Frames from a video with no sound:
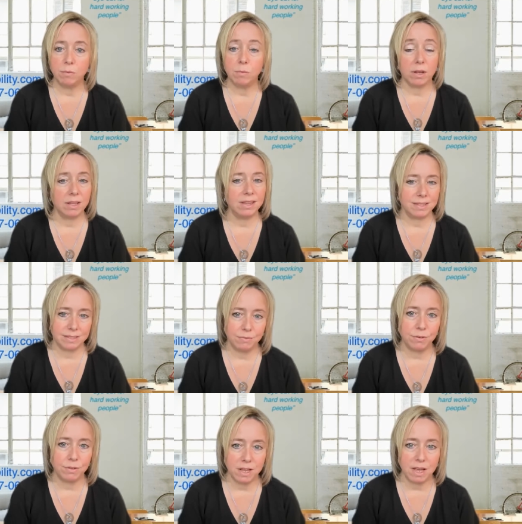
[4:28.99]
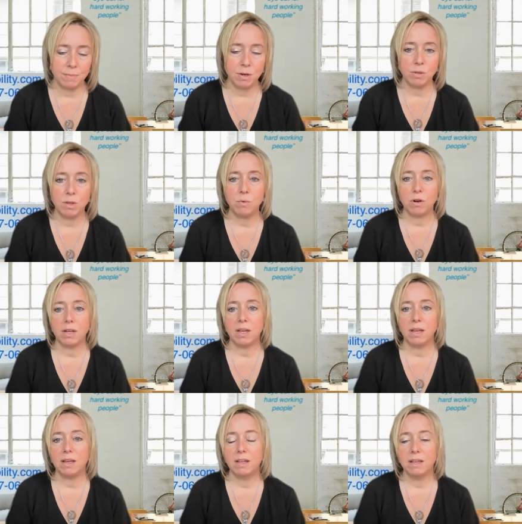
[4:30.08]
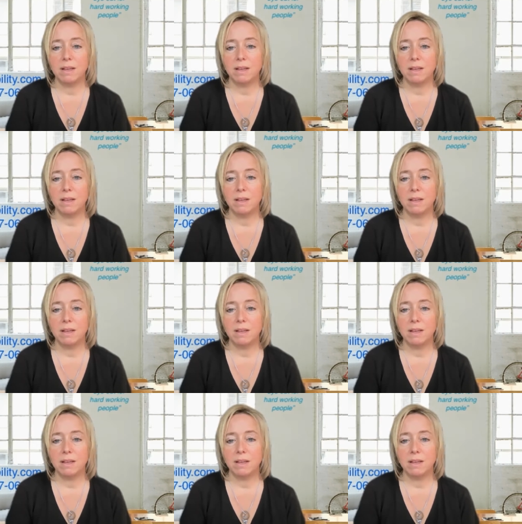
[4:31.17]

working less than full time and only working,